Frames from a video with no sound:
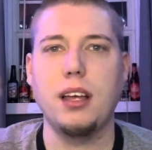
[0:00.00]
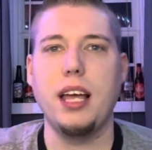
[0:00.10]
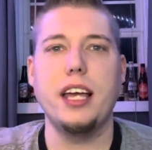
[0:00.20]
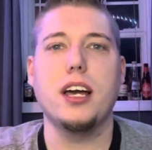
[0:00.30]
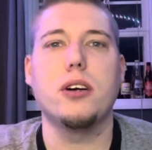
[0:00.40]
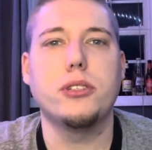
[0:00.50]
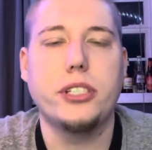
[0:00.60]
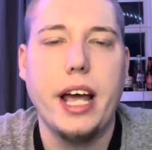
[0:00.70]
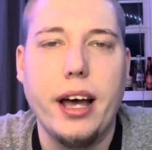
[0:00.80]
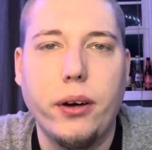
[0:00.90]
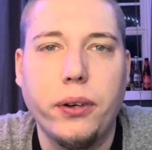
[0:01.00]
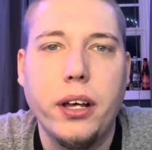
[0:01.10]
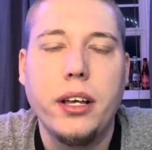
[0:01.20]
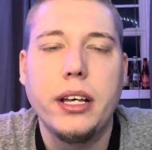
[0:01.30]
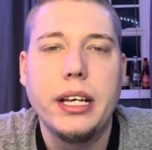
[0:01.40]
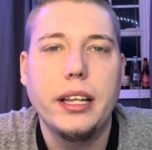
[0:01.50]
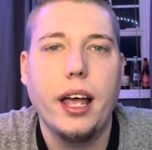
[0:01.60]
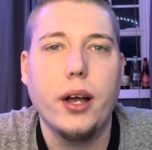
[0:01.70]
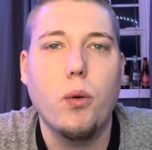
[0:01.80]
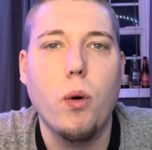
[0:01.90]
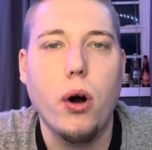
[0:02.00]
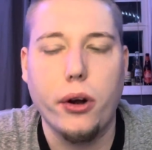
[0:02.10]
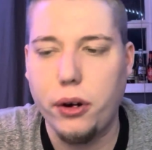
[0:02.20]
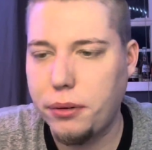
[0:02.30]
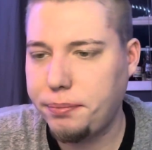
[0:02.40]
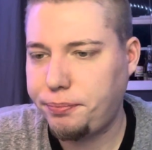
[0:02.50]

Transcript: It goes down like water.